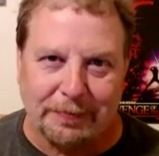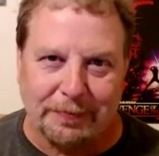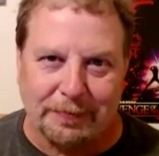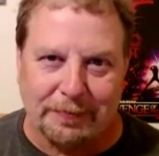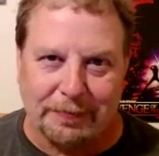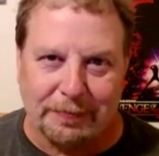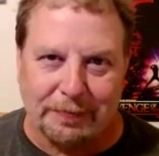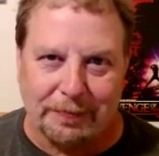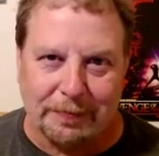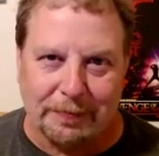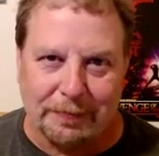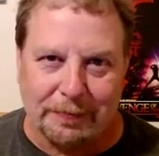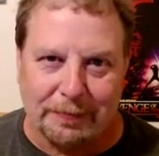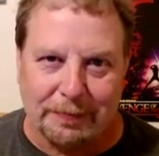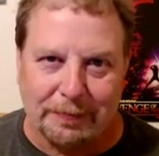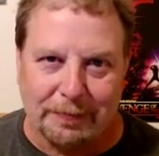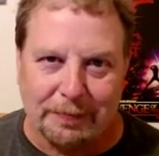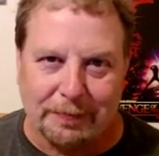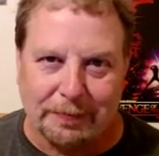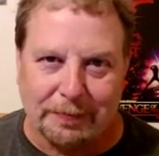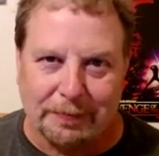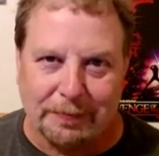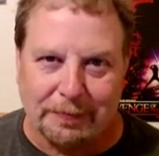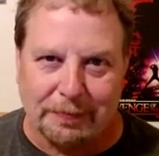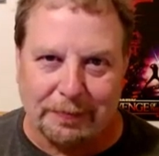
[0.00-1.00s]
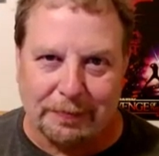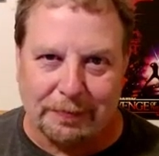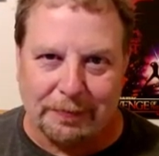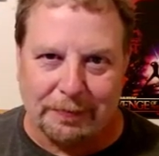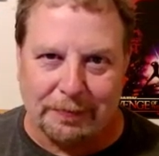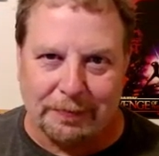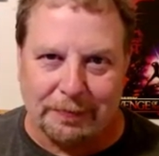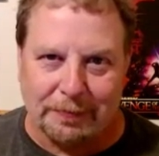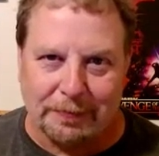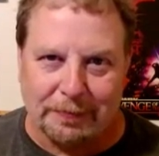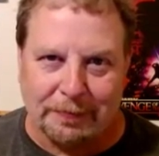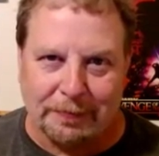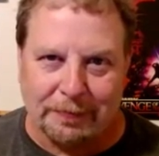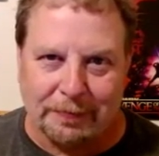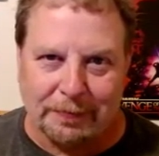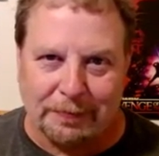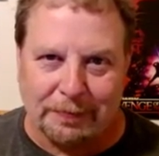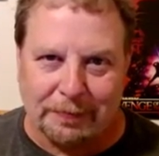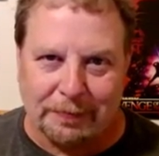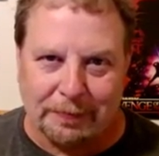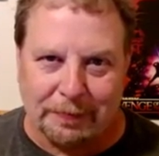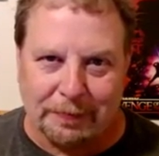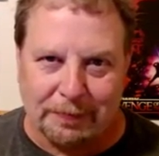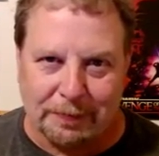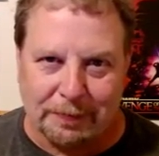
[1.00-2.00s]

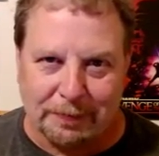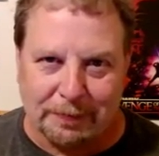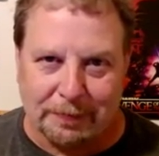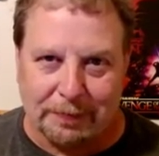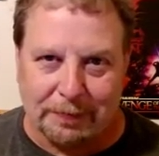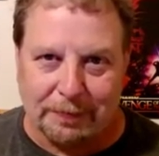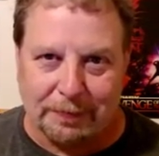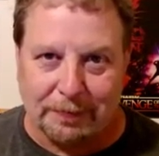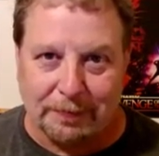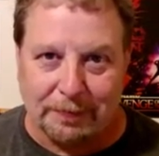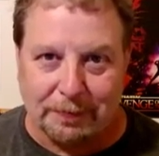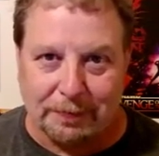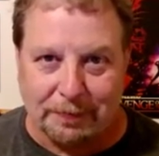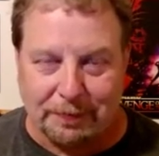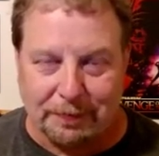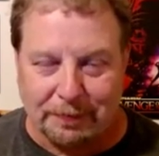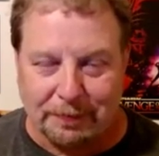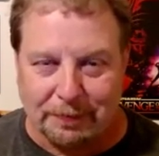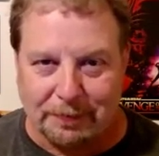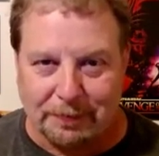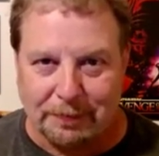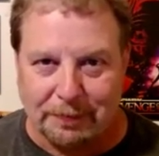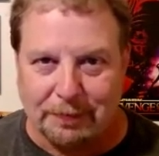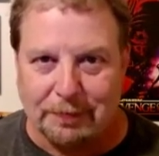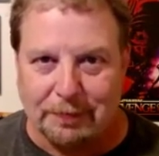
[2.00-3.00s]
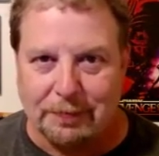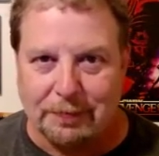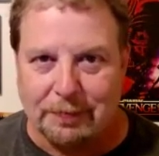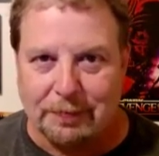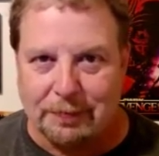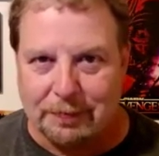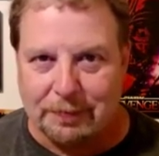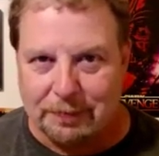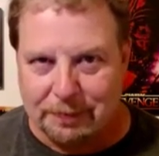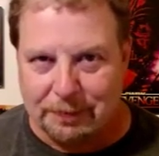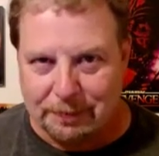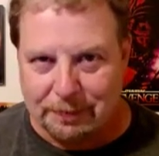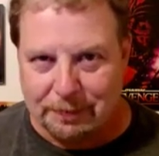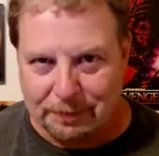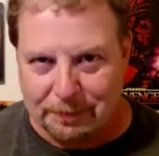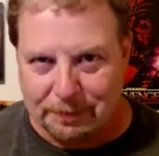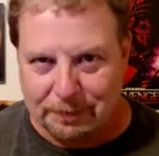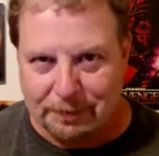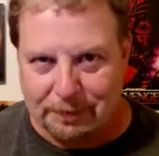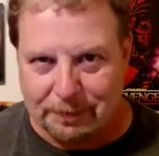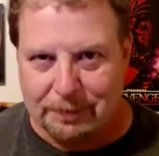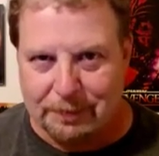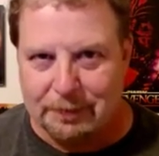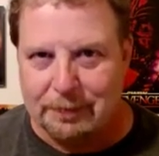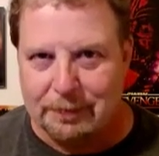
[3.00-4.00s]

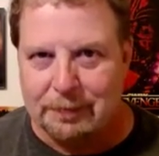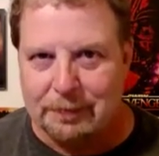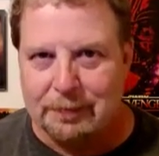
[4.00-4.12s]
(not speaking)